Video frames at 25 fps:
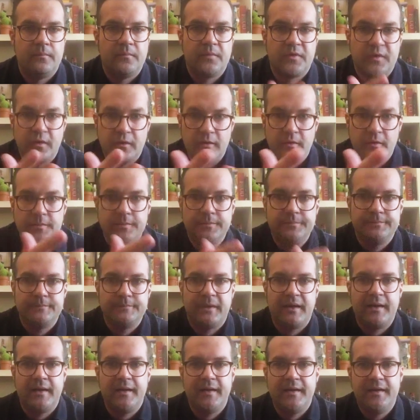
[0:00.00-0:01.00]
So
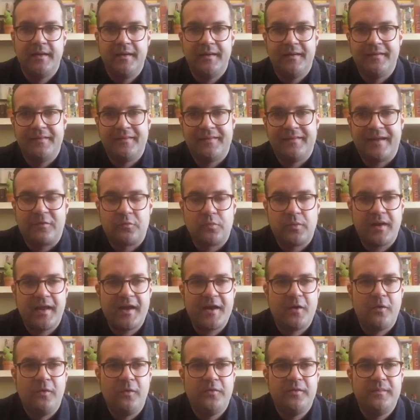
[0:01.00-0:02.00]
uh, that's what I
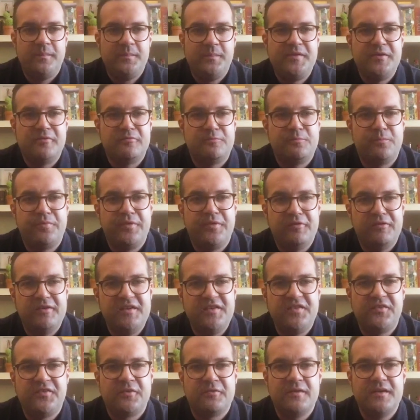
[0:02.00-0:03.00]
call the pure, pure
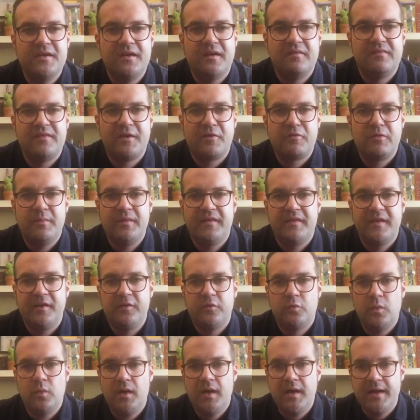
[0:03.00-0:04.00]
history of
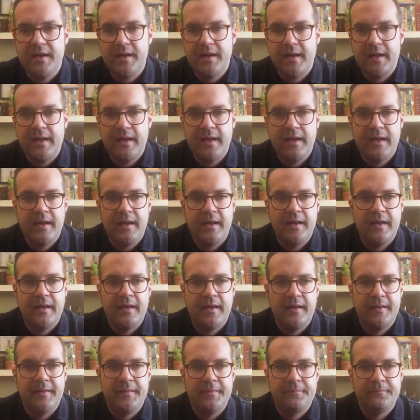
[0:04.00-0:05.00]
aromatized wine.
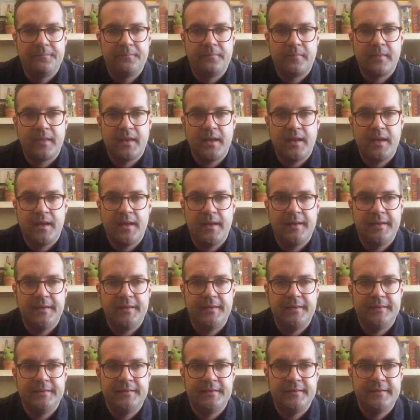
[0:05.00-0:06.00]
Uh,
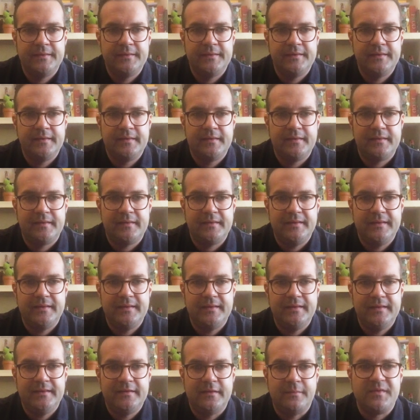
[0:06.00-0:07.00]
uh,
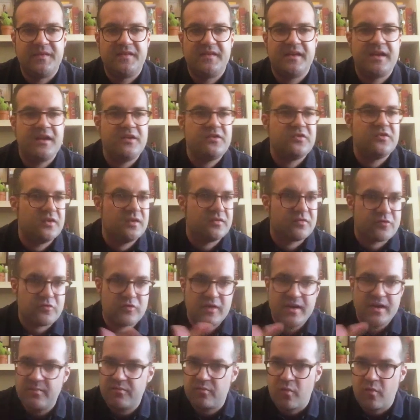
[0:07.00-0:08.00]
the domestication of
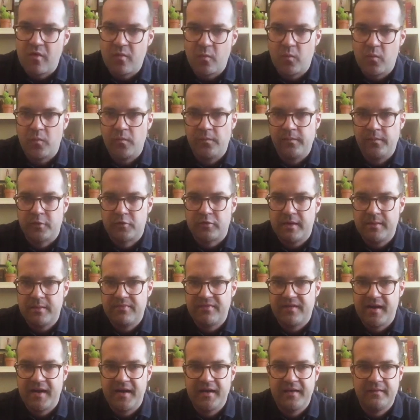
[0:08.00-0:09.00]
grape,
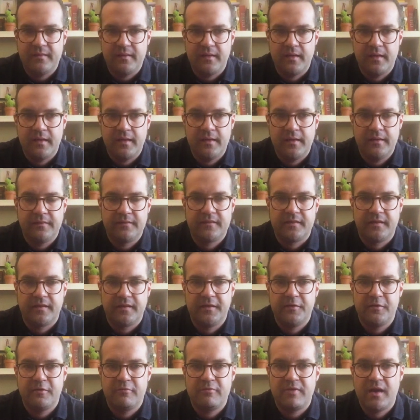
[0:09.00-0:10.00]
grapevine uh,
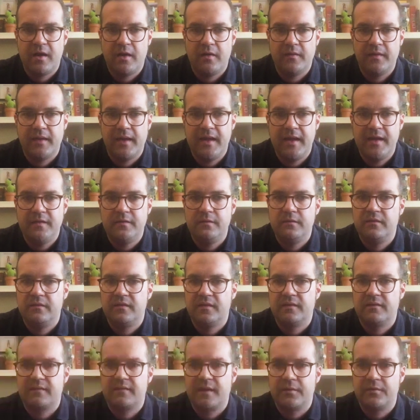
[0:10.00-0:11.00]
started around eight to
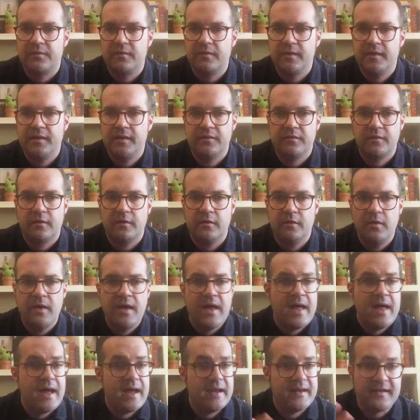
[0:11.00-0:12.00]
six thousand years ago.
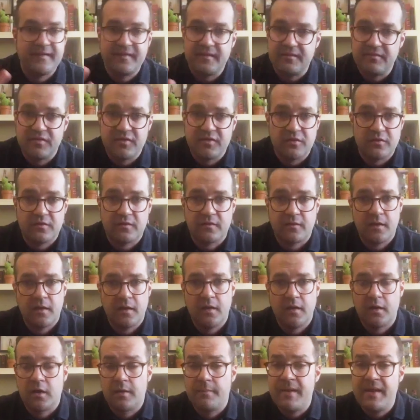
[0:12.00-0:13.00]
And as I've just
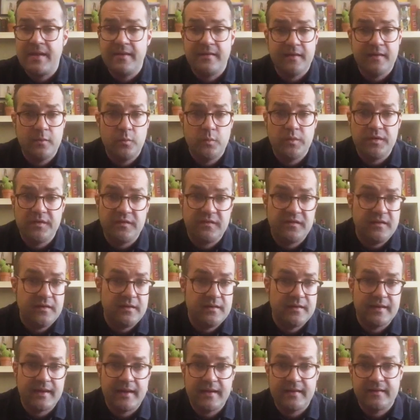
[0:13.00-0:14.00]
uh, commented, we see
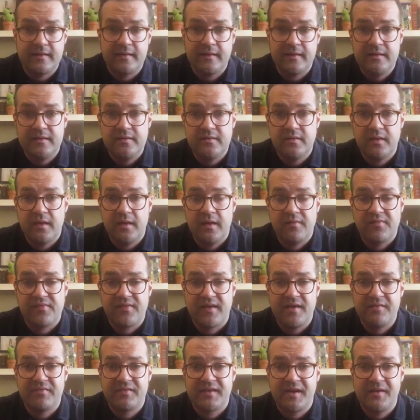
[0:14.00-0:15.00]
that in uh,
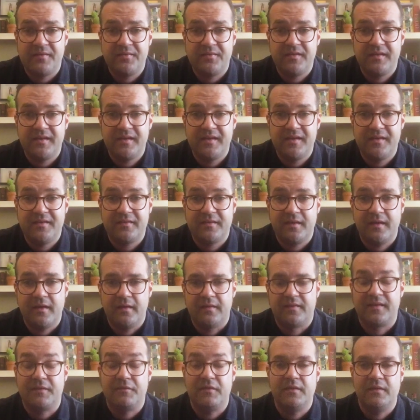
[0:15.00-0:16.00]
five thousand years, uh,
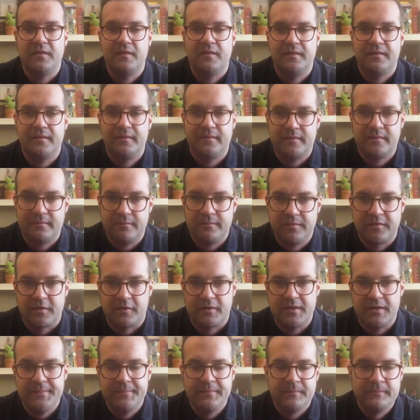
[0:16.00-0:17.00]
seven,
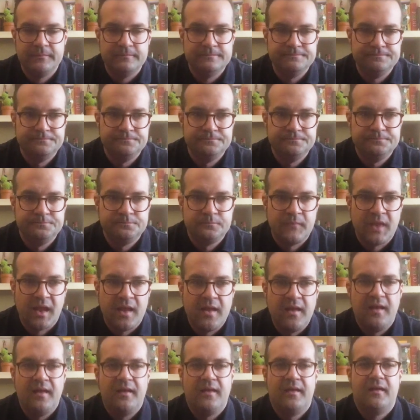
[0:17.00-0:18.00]
sorry,
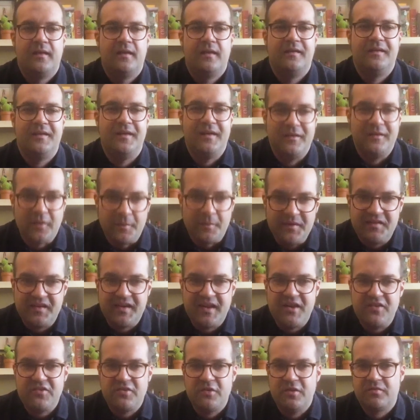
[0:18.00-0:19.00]
the
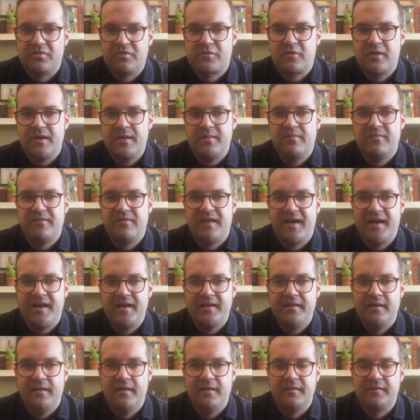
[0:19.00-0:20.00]
domestication of
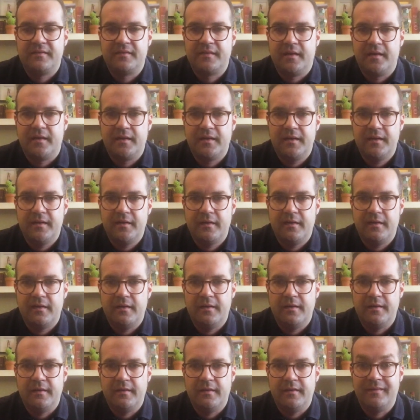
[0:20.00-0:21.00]
grapevine uh, started
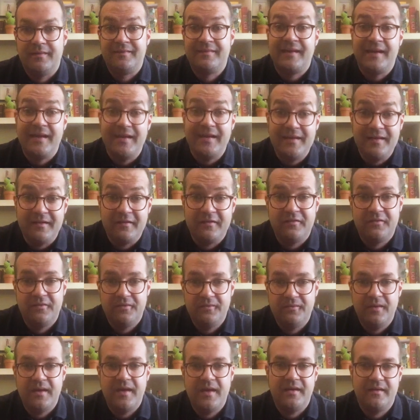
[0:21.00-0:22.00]
uh, ten to
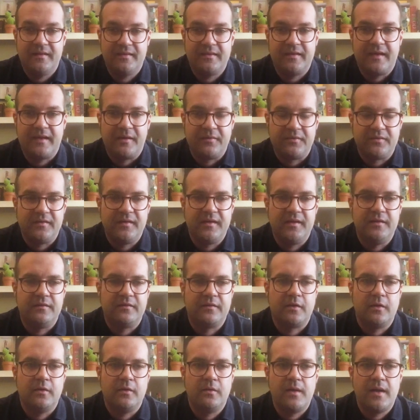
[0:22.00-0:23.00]
eight thousand years
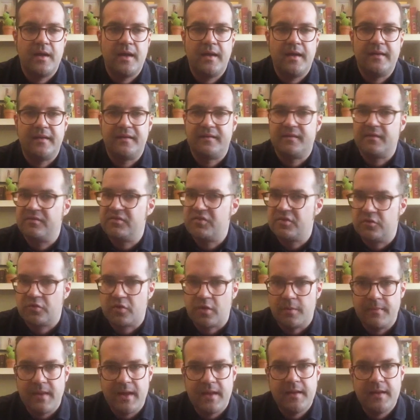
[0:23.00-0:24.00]
ago. And as I've just
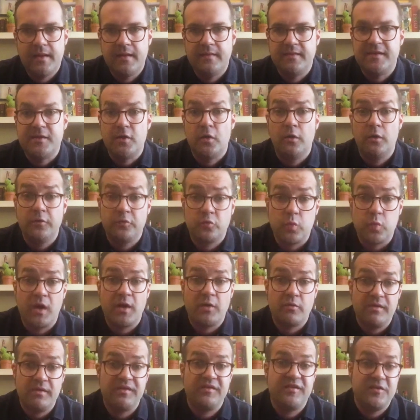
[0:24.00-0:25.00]
commented, the oldest
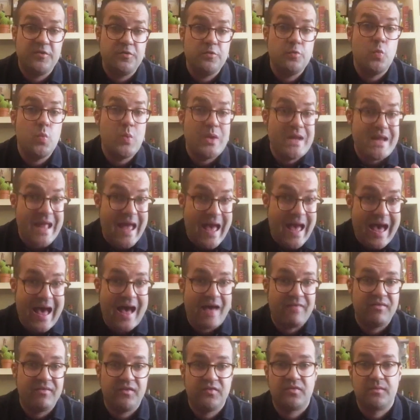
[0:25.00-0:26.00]
wine residue we
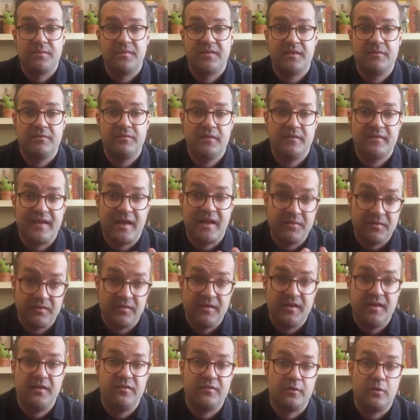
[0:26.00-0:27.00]
have is from seven
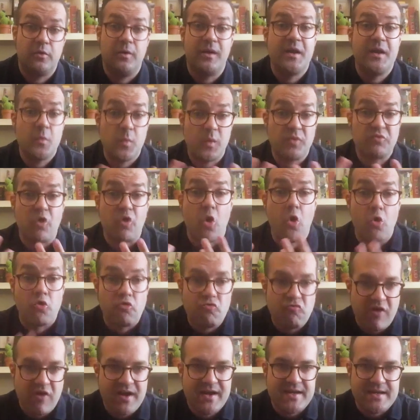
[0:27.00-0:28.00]
thousand years ago, and it was
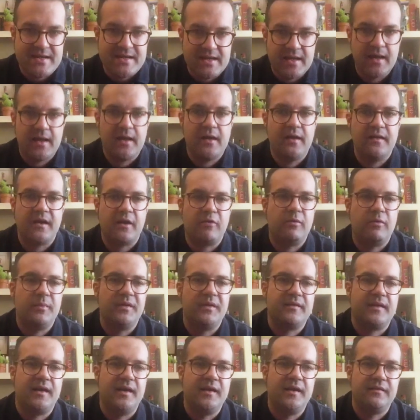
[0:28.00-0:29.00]
already an
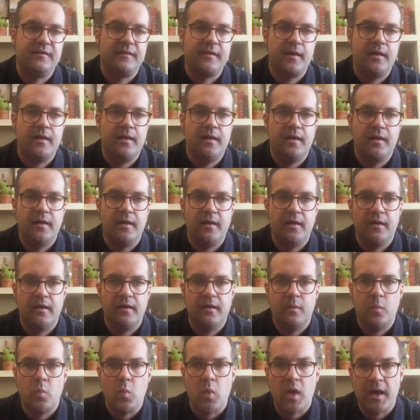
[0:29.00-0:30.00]
aromatized
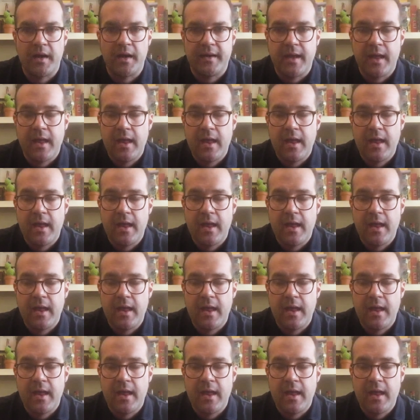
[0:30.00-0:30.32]
uh, wine.